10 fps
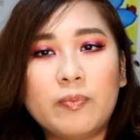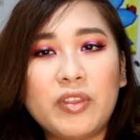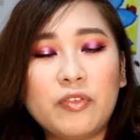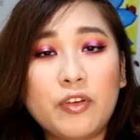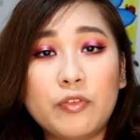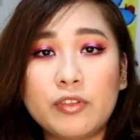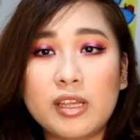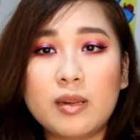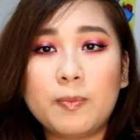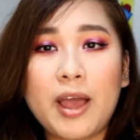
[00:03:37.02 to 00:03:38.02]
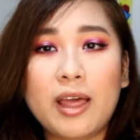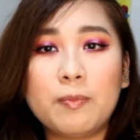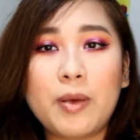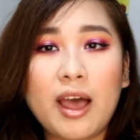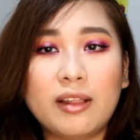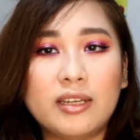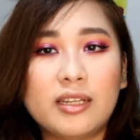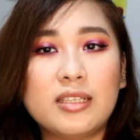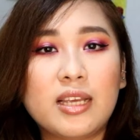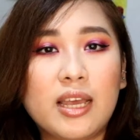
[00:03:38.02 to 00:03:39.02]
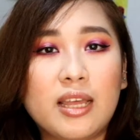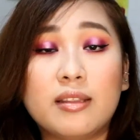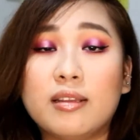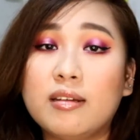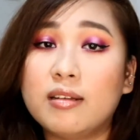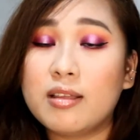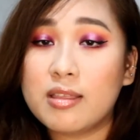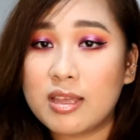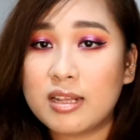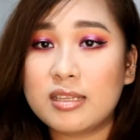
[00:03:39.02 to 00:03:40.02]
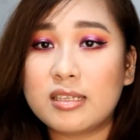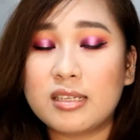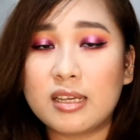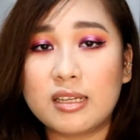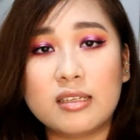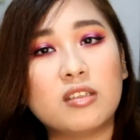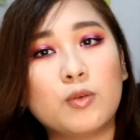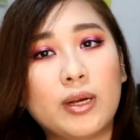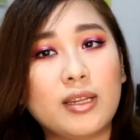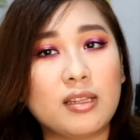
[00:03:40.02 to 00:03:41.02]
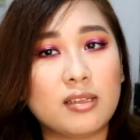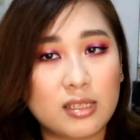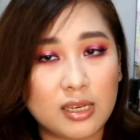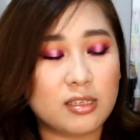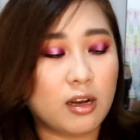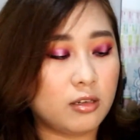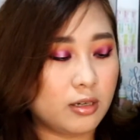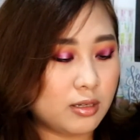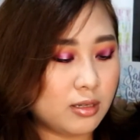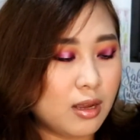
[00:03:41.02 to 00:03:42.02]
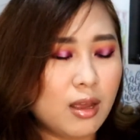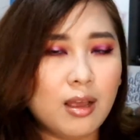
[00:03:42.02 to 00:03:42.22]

the 15 pan palette, and this is $20.